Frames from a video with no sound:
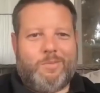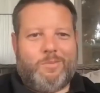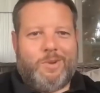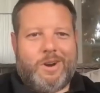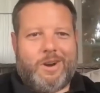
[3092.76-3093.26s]

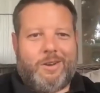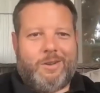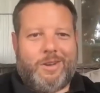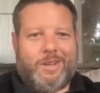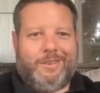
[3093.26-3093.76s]
what market are
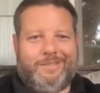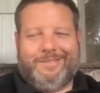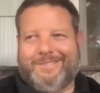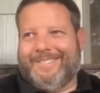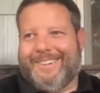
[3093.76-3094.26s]
you in?
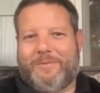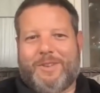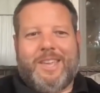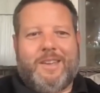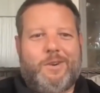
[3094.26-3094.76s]
If
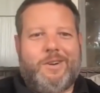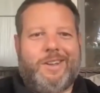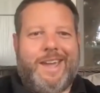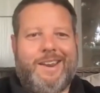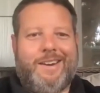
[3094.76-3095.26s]
you're in
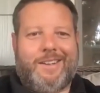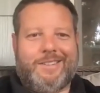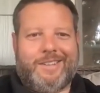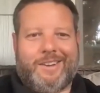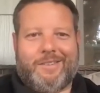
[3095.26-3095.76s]
Canada,
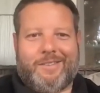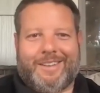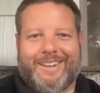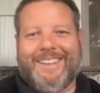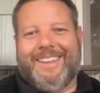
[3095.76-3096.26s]
I'll tell you
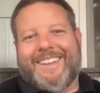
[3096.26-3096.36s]
everything.